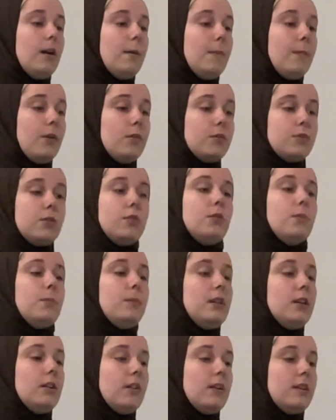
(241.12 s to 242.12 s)
Also, you'll be
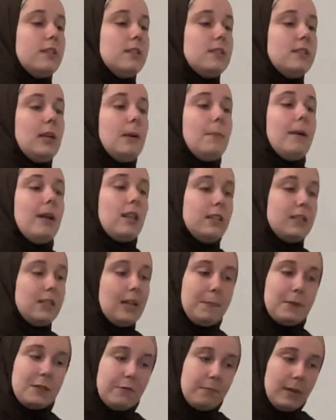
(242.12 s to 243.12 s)
hearing us say
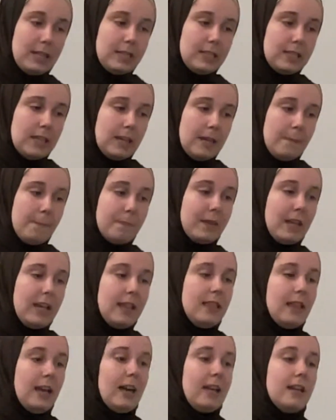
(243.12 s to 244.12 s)
maladaptive mindset,
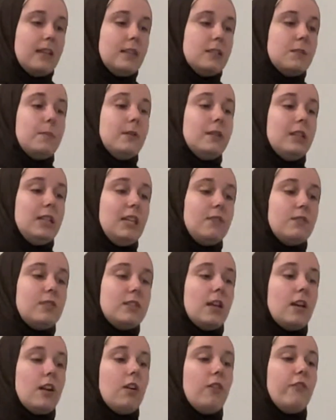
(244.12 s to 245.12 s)
and that is beliefs
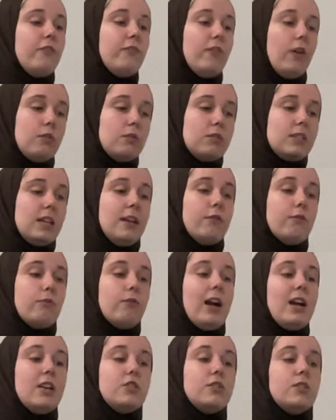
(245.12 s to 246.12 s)
that are false and
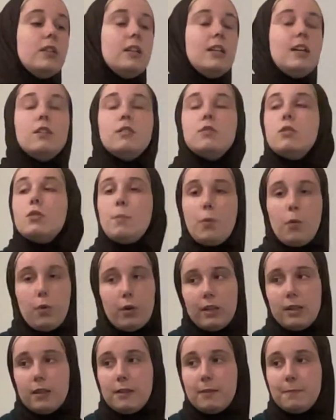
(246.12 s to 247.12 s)
rationally
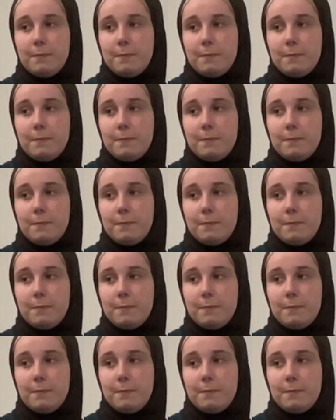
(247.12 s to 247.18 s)
unsupported.